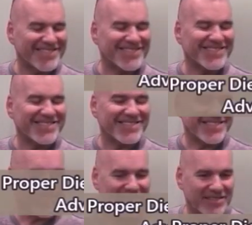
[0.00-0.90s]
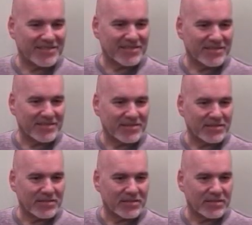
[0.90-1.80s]

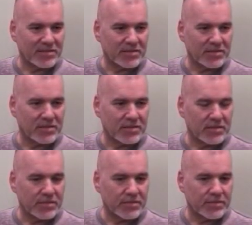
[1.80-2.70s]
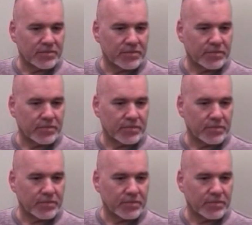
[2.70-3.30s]
[no speech]